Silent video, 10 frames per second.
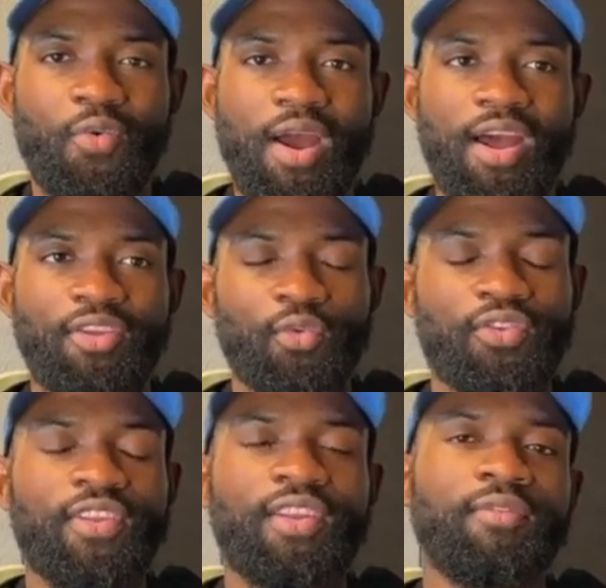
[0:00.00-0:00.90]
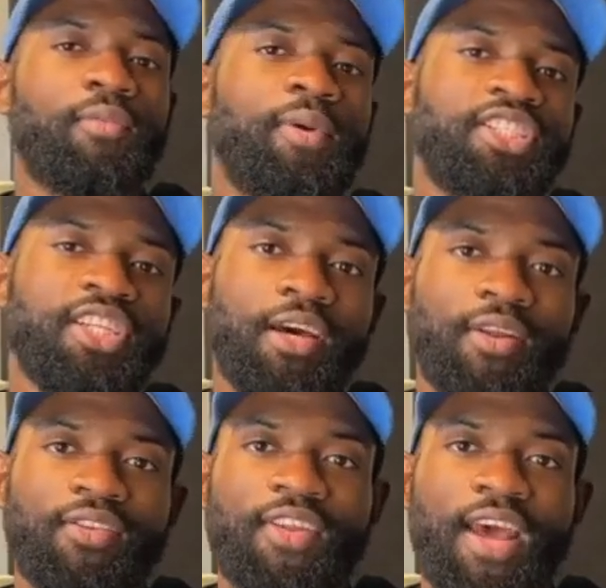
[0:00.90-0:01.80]
as we send information out
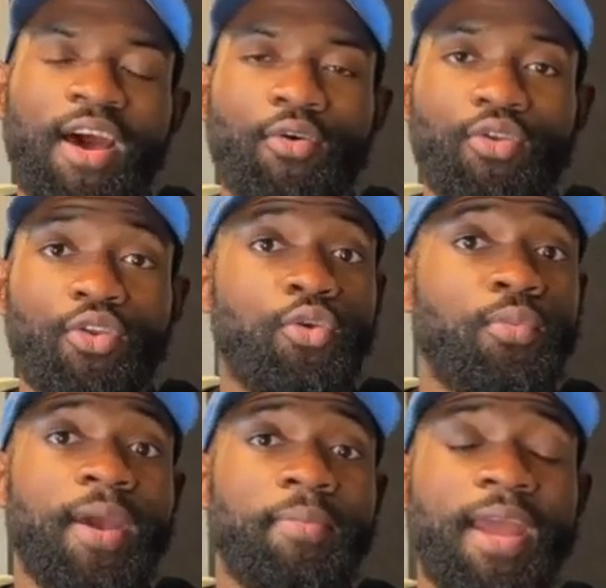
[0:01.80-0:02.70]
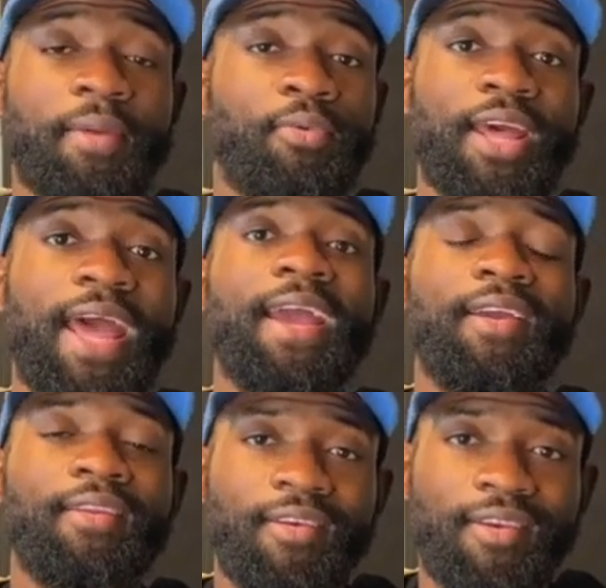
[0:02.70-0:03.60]
as to how you may be able to
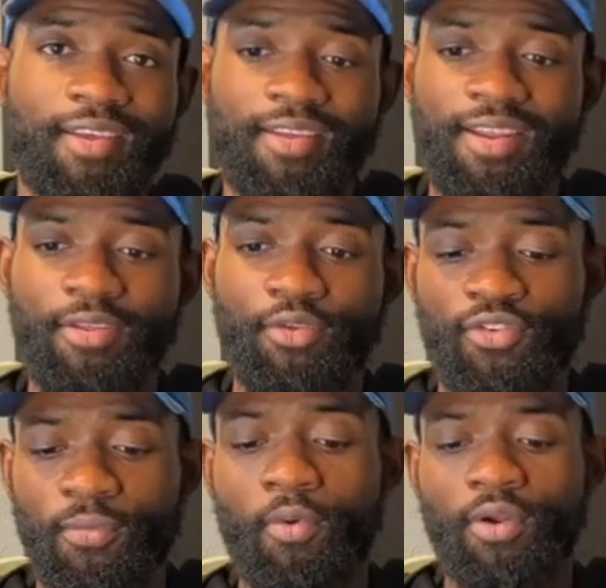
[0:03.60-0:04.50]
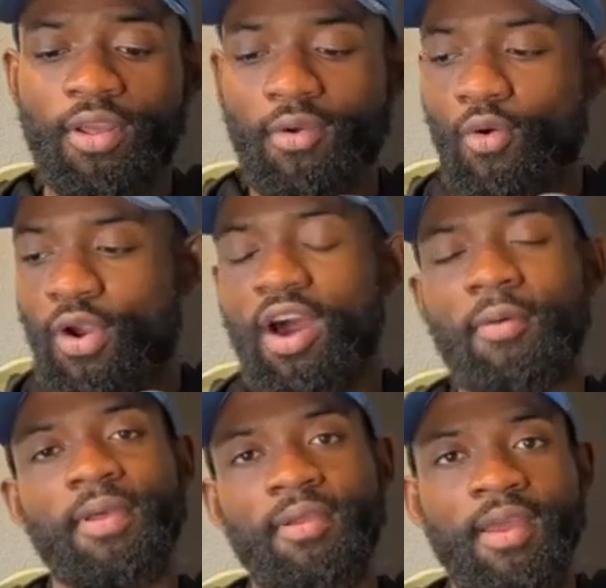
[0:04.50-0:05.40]
aid in either supporting or
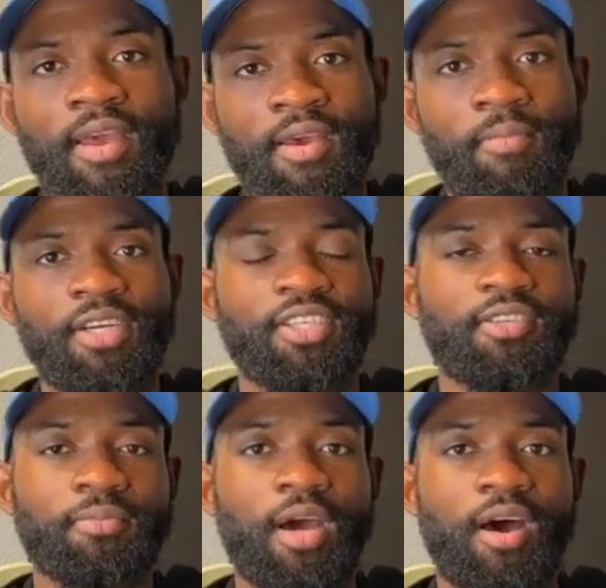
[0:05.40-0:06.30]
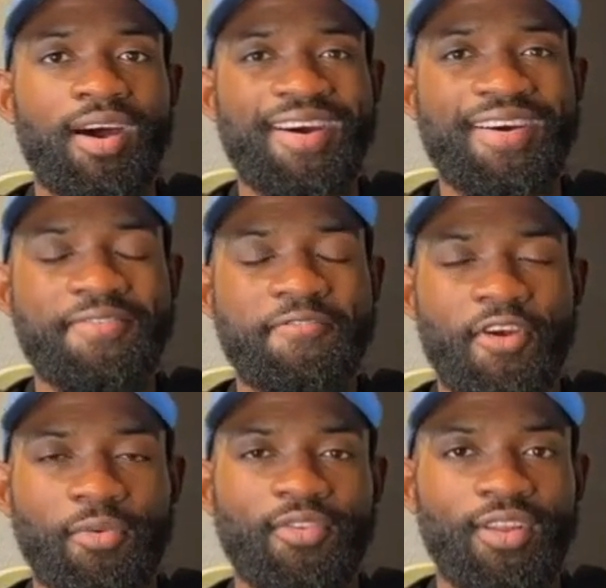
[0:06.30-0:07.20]
helping push
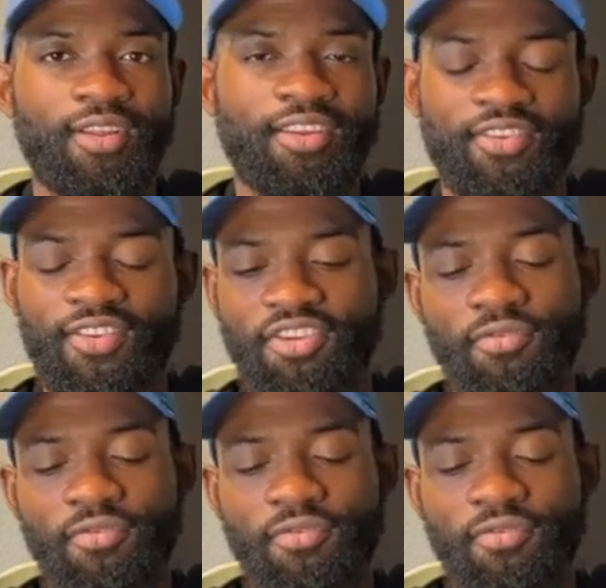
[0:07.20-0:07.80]
pharmacy legislation